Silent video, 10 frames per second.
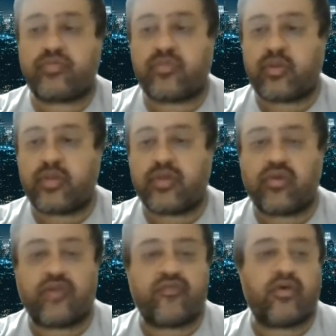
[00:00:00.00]
probably
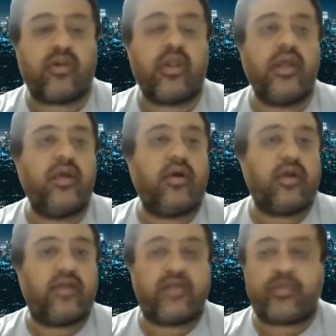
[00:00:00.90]
going for or
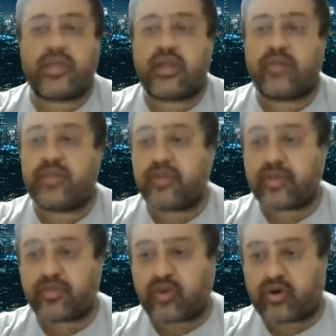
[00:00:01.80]
developing a
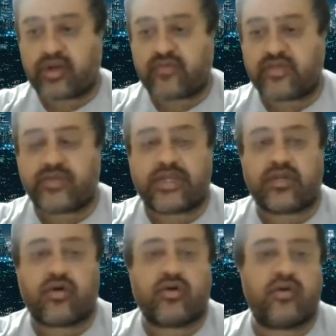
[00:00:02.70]
premium product which might
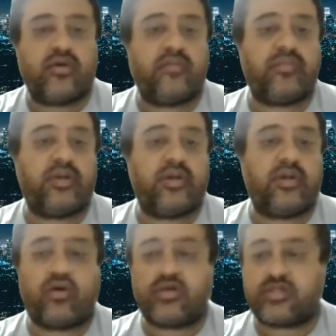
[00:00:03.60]

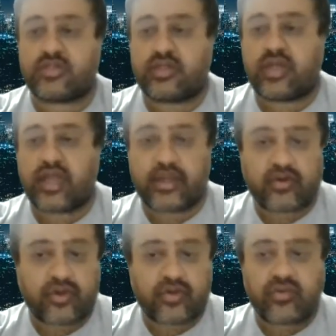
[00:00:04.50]
cost high
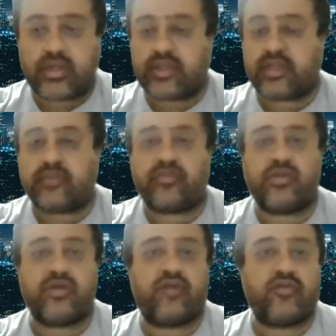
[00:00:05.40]
to you, and then
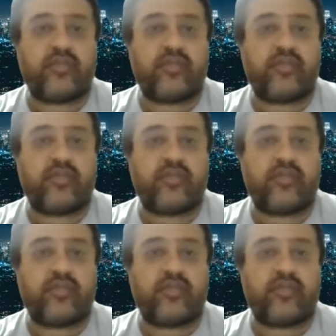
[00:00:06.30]
you have to